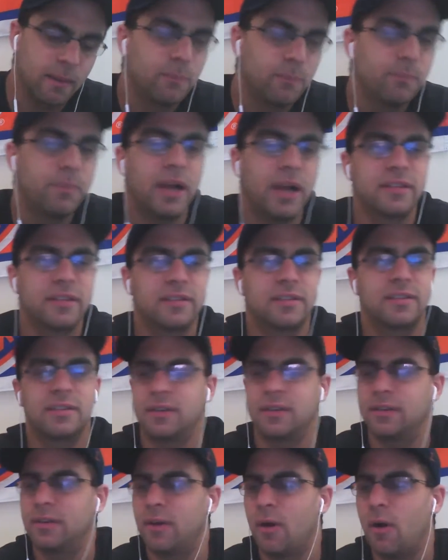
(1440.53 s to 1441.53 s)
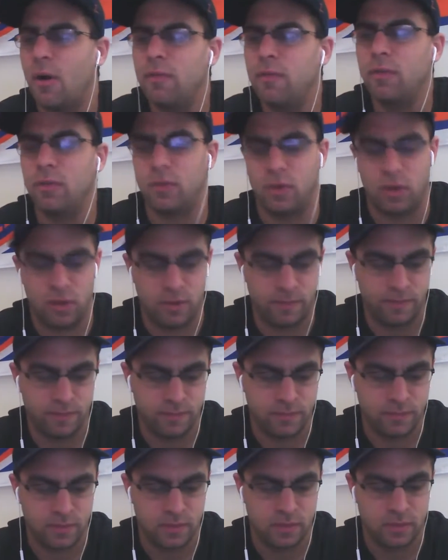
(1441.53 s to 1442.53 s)
But overall,
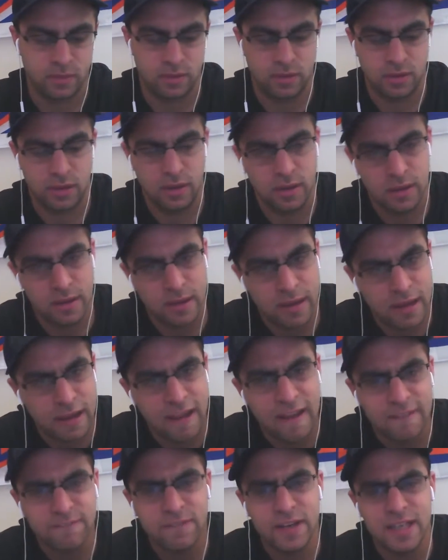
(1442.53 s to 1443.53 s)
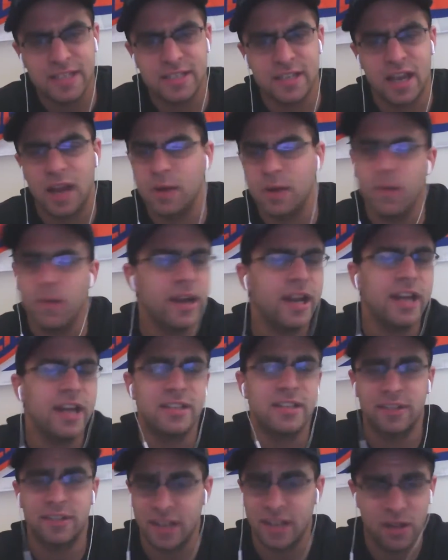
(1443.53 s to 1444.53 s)
if he's signed, why not
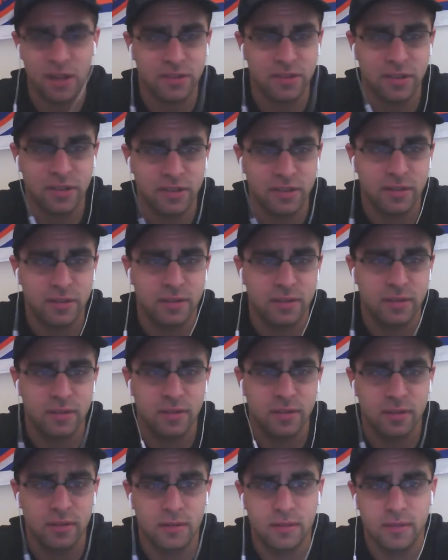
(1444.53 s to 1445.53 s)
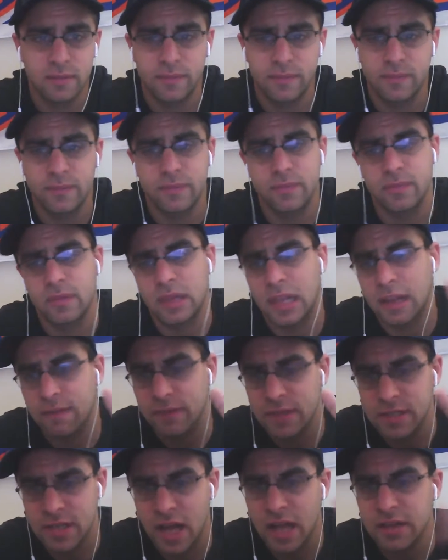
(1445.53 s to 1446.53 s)
just announce it? If
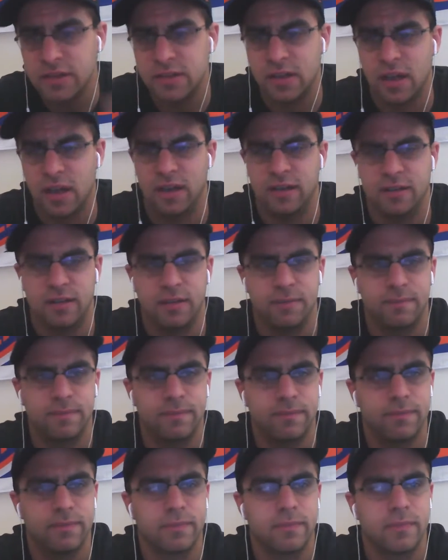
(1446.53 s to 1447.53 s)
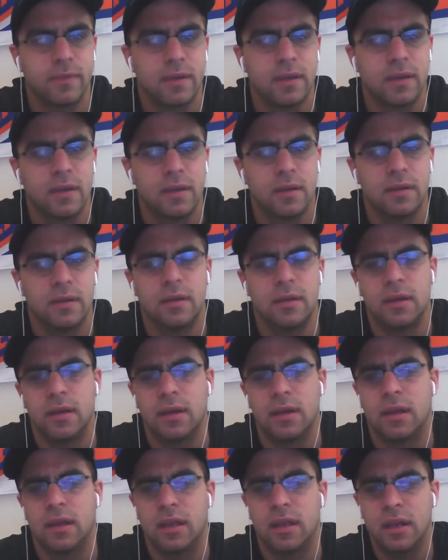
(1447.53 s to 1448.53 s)
he's not signed,
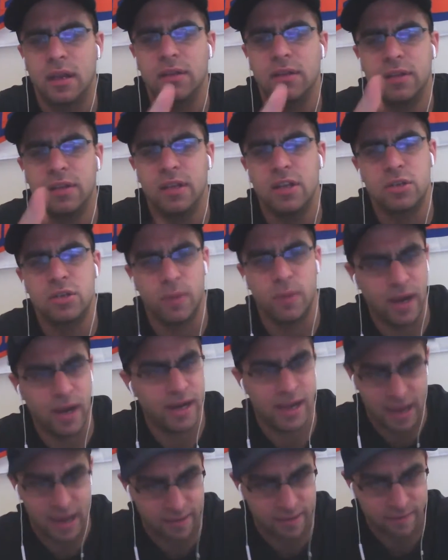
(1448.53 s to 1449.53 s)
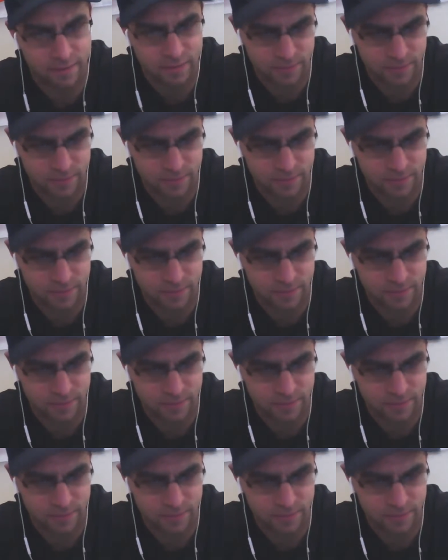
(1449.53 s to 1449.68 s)
here's the issue I have.